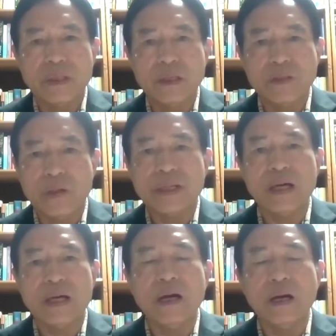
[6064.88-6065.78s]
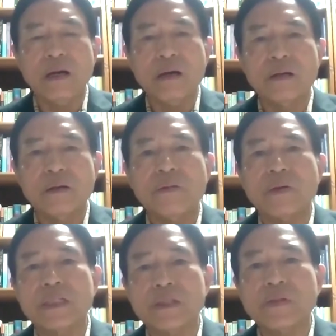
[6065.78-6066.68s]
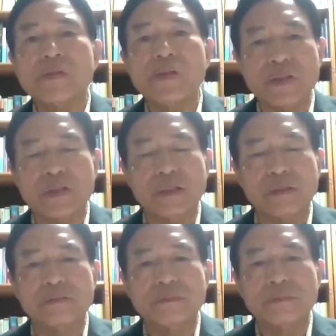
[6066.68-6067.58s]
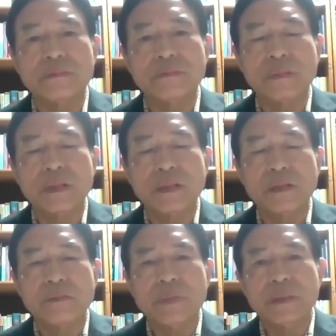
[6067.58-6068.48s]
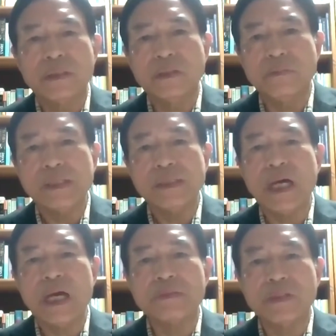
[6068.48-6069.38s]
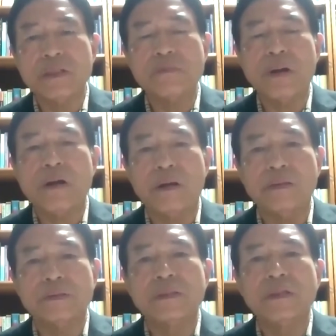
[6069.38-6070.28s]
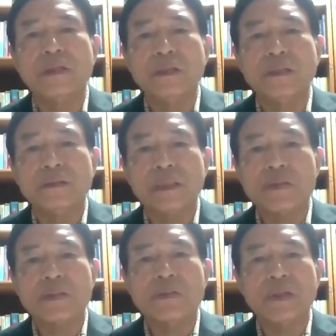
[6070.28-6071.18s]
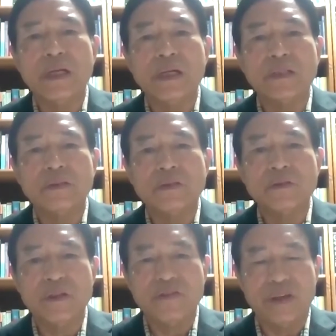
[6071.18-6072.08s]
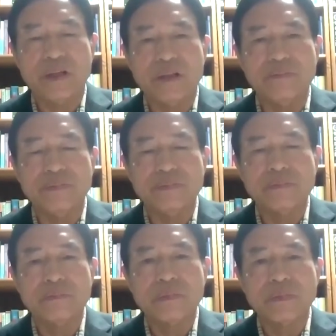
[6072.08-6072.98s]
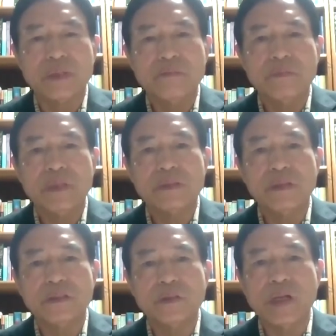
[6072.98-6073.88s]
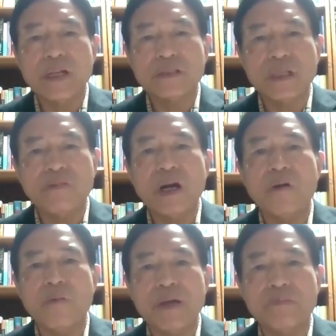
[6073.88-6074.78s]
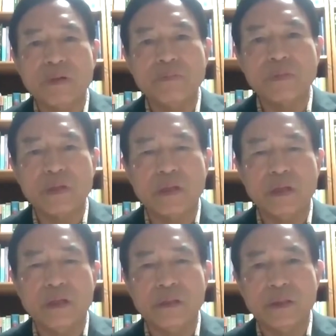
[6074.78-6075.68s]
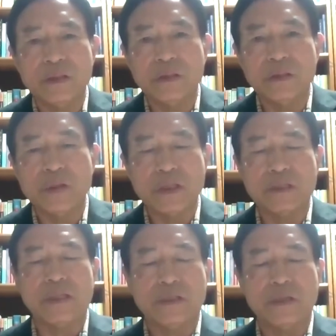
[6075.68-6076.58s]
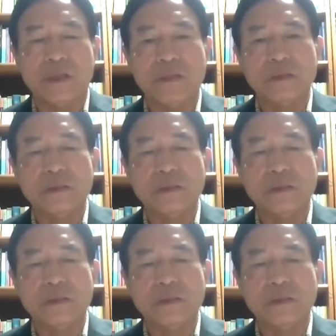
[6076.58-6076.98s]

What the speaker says: China, but it's a nuclear state. But in the meantime, southern part, South Korea, Japan, but the United States far away from Northeast Asia.